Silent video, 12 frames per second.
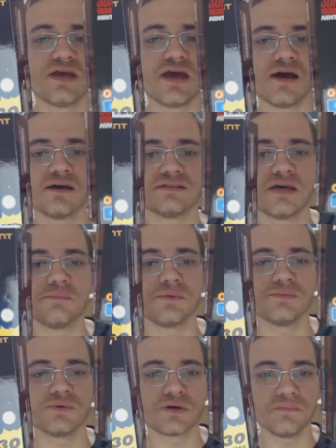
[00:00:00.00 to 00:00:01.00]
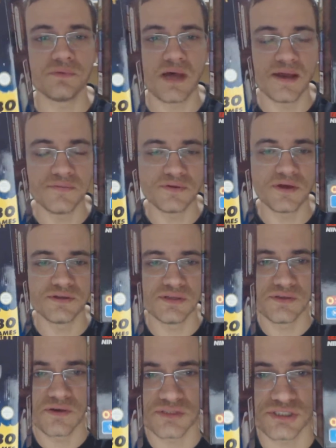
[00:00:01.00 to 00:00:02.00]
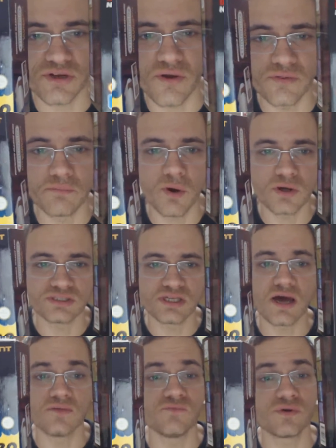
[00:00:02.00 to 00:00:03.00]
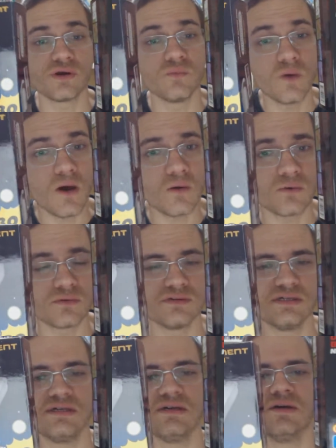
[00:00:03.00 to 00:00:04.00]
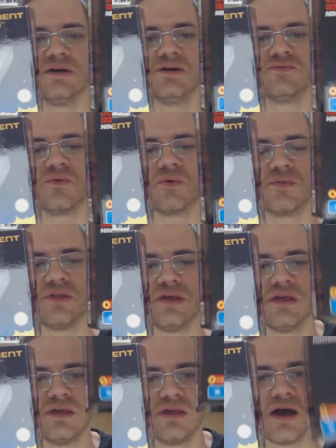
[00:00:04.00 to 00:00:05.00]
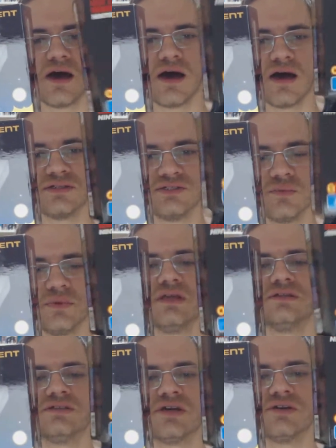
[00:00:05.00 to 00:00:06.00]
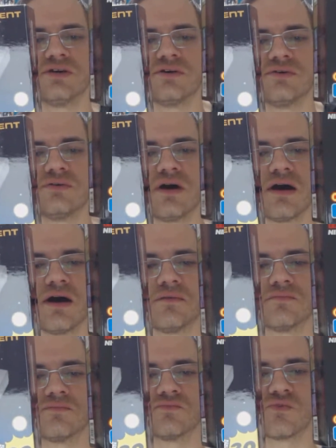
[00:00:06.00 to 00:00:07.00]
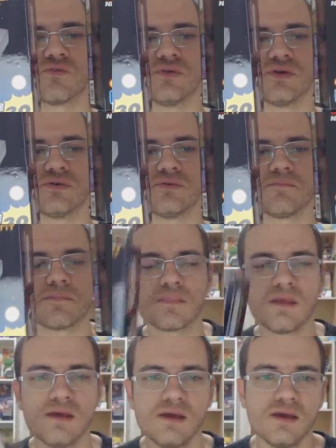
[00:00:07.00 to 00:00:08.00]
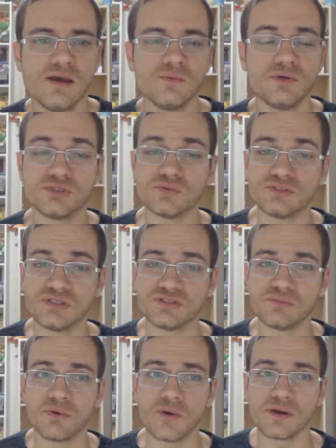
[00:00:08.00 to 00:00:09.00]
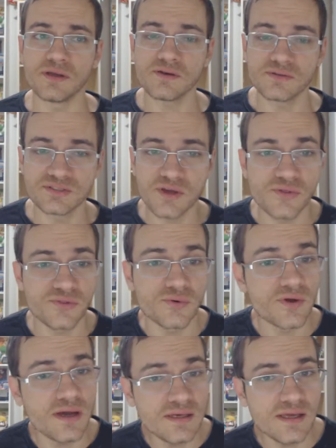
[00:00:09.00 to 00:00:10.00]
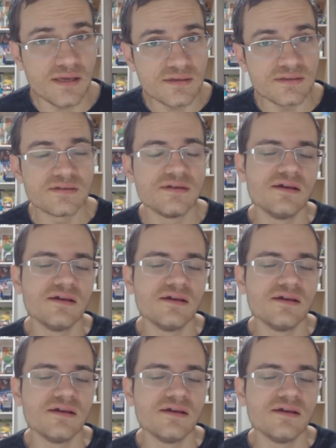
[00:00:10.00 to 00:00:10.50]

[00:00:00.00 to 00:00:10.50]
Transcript: Now, some people complained that I did not show the box art very well for the uh, Super Nintendo um, review, which was disappointing because I thought I did.